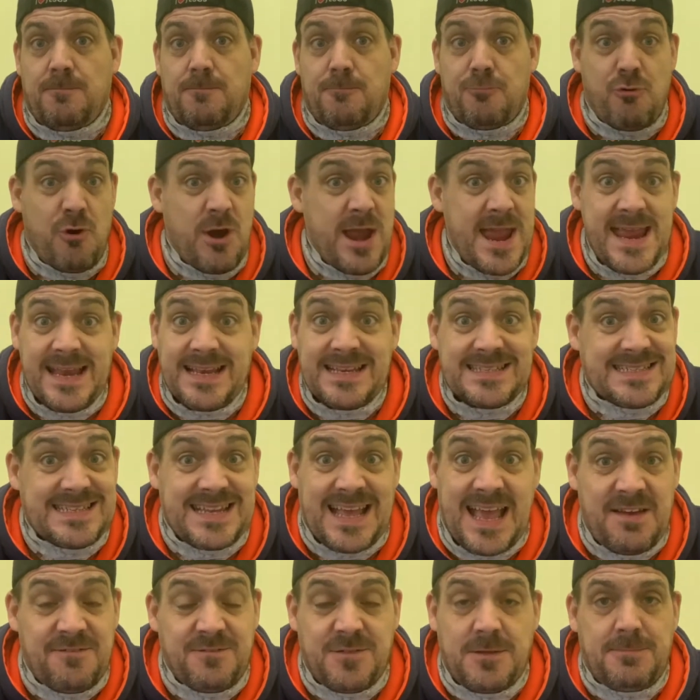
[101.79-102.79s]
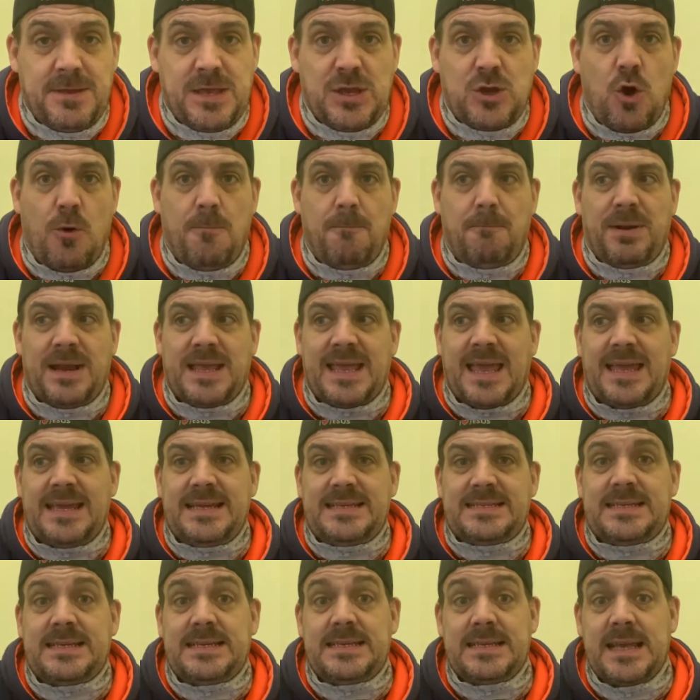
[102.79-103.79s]
Prayer doesn't have to be
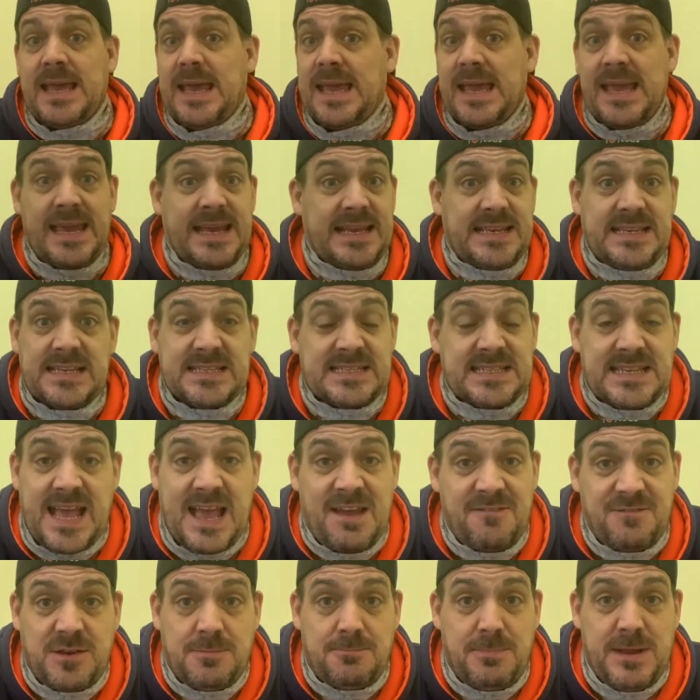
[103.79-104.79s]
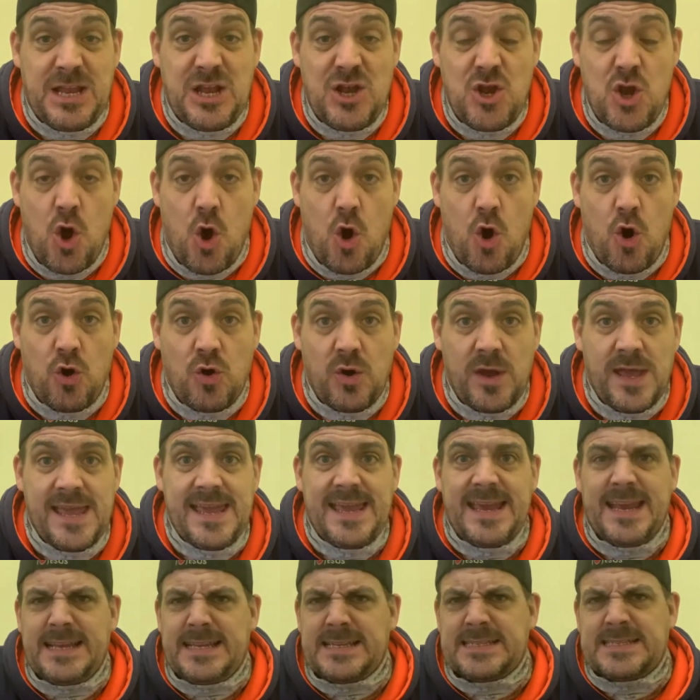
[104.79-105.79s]
complicated, it doesn't have to be long,
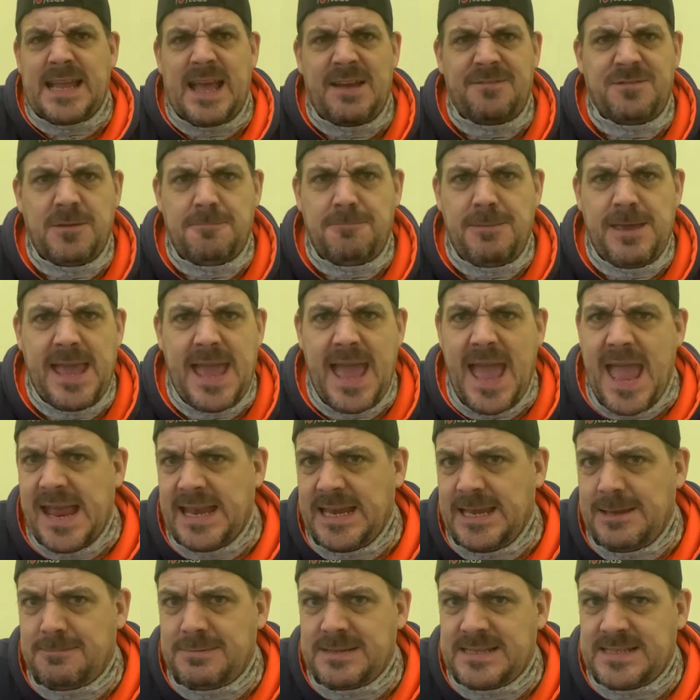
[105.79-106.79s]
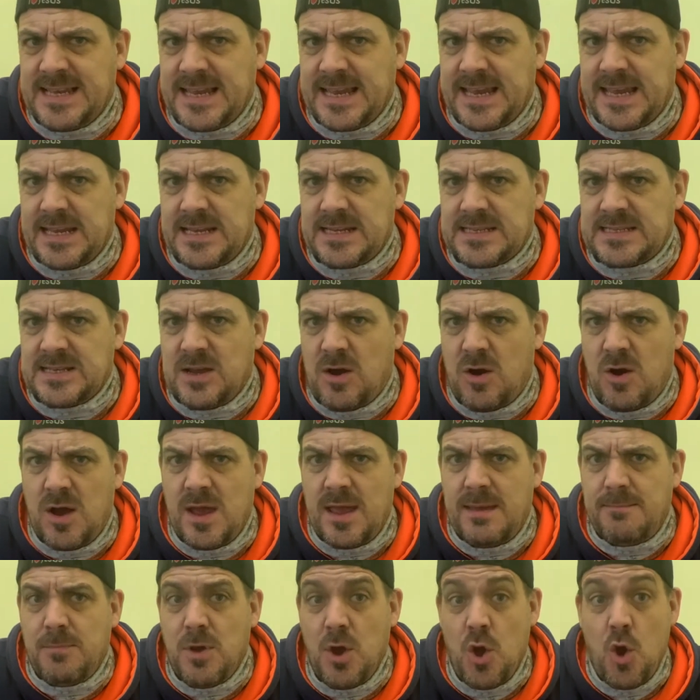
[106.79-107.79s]
it doesn't have to be at any particular
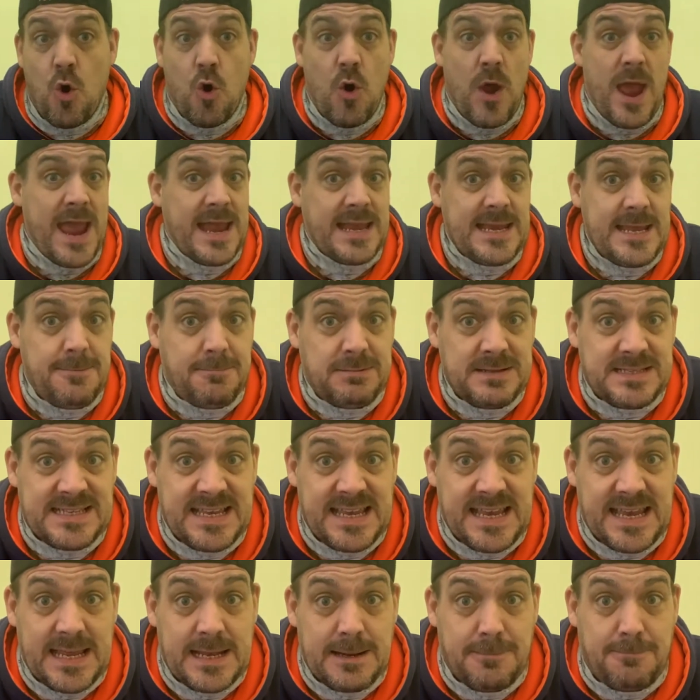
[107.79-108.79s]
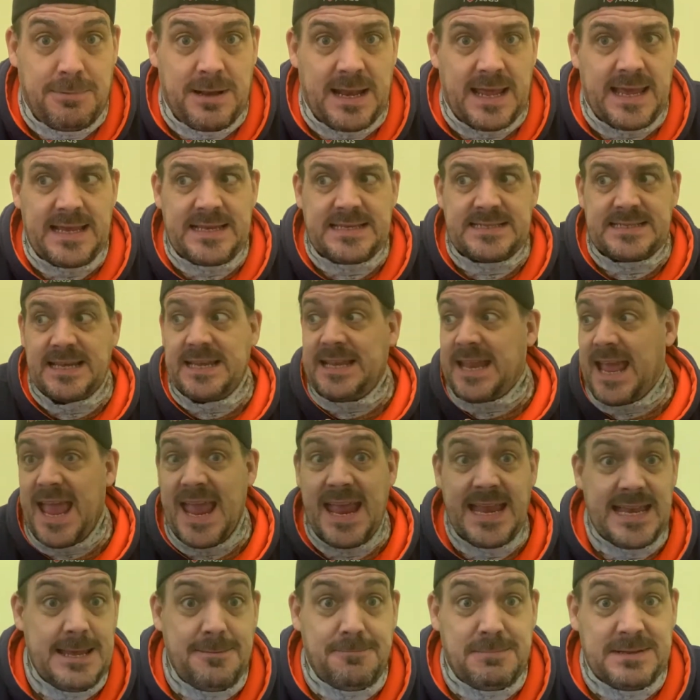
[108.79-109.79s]
time or any particular place in
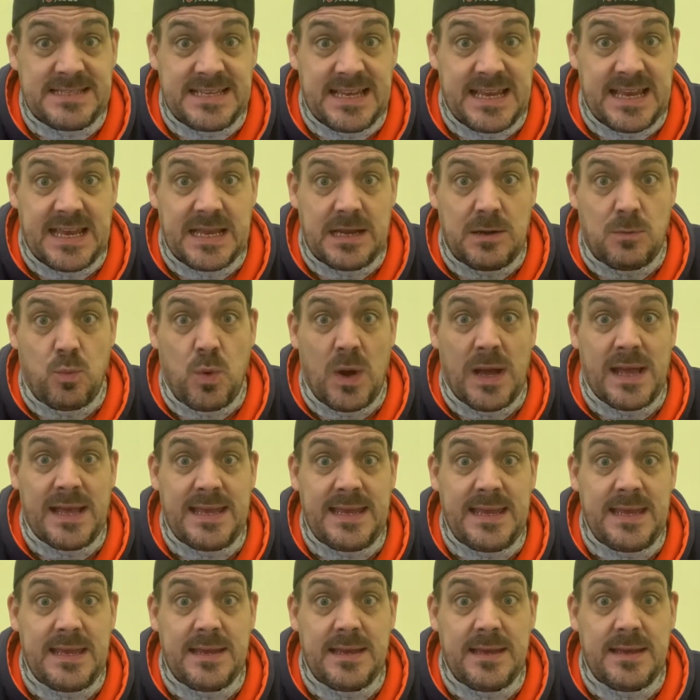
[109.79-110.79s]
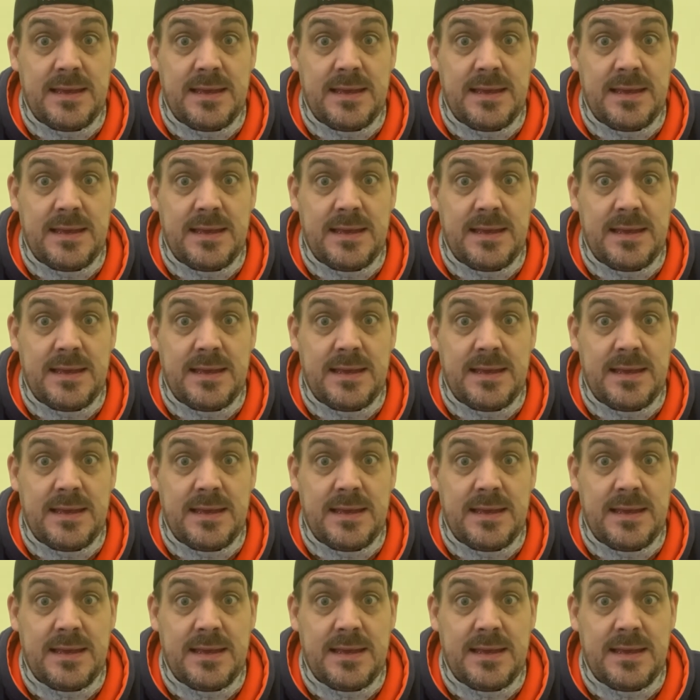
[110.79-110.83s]
any particular way.